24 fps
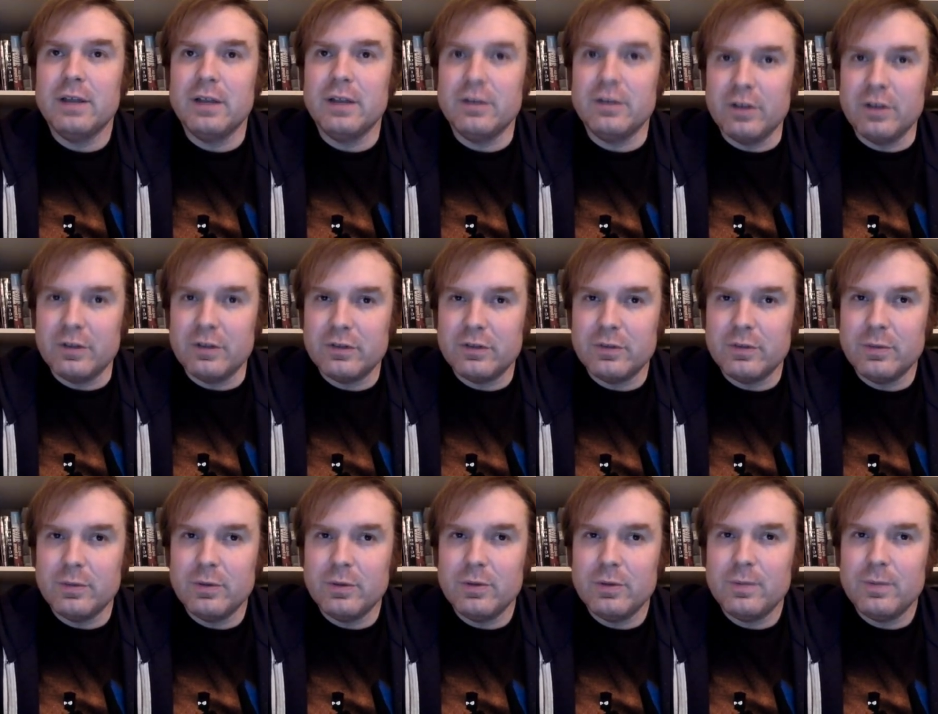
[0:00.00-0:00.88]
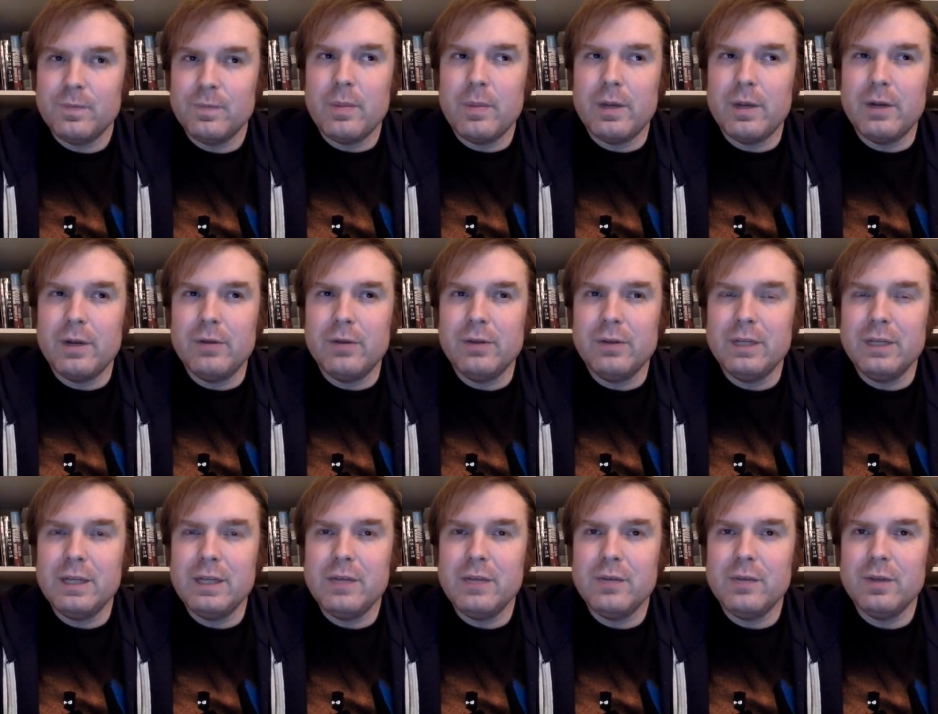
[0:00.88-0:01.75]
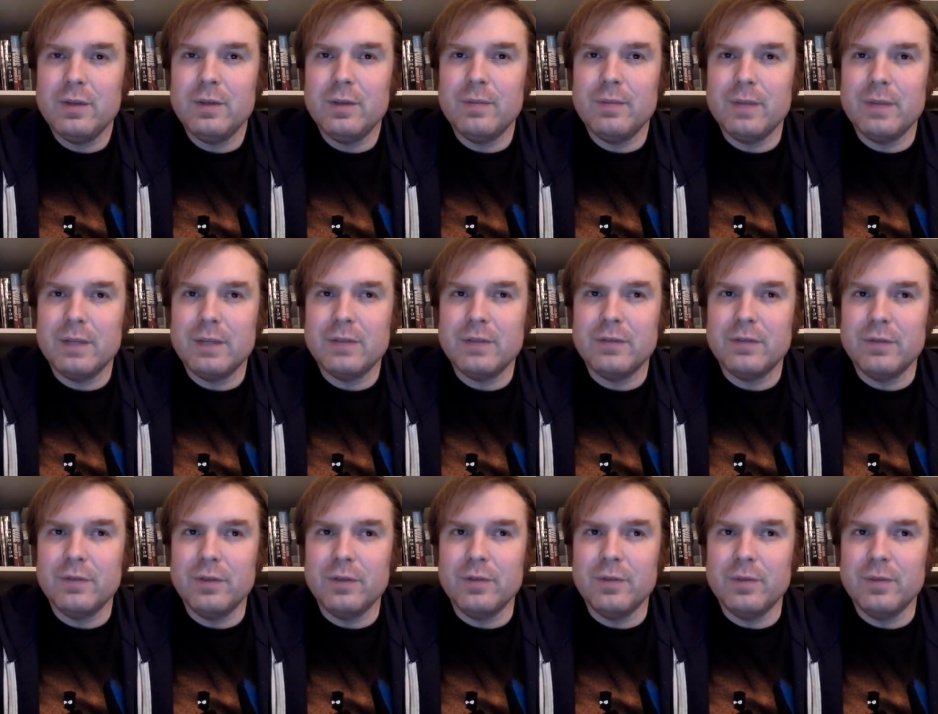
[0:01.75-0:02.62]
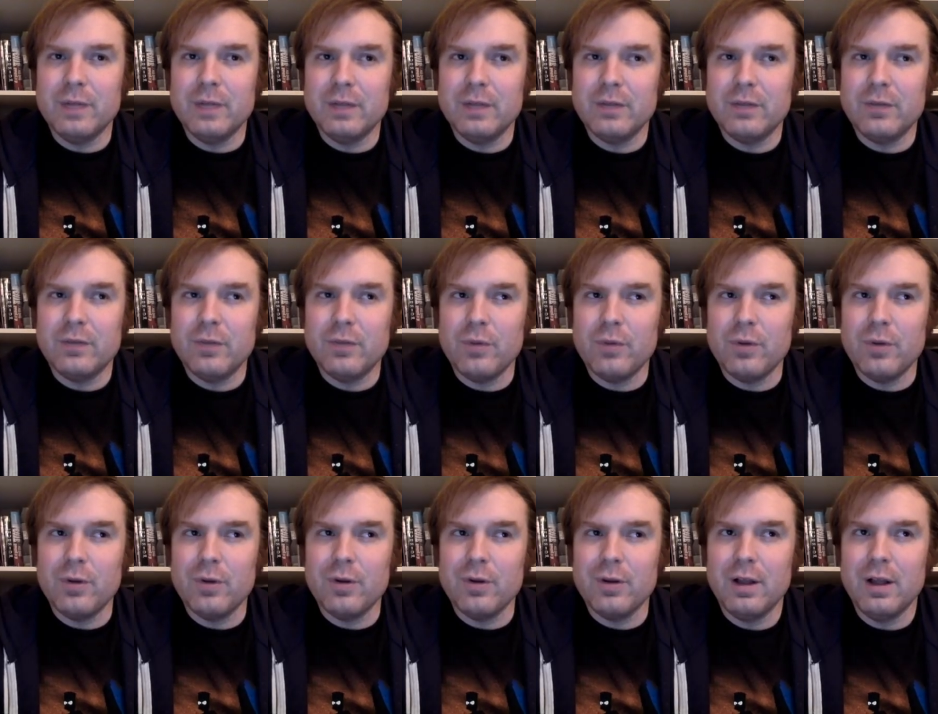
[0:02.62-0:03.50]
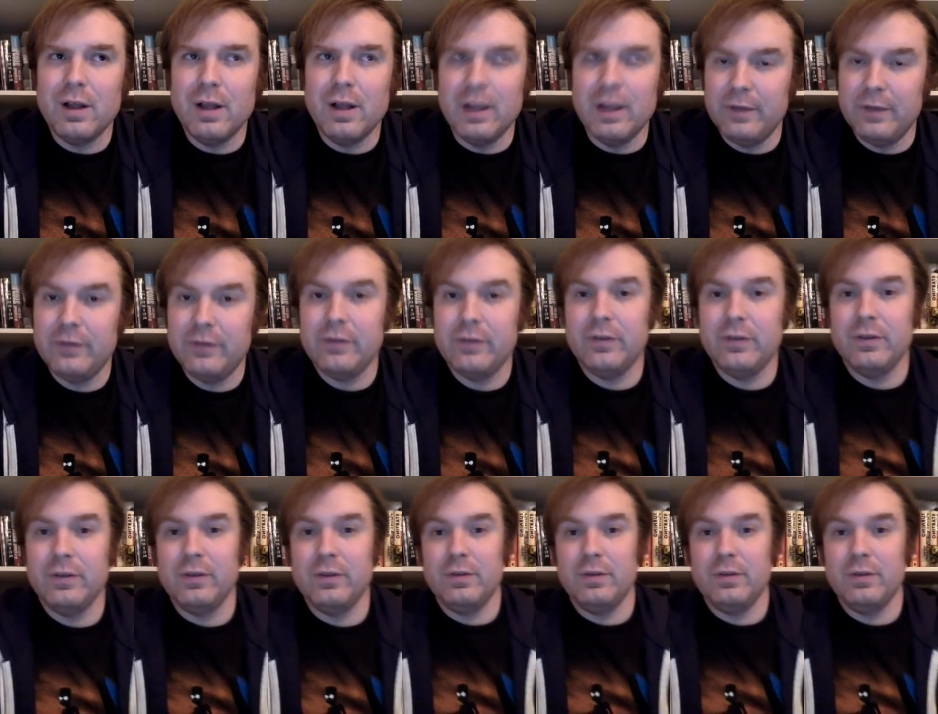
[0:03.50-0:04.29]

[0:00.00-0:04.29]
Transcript: digestible, but I don't think he really makes a film that's for us,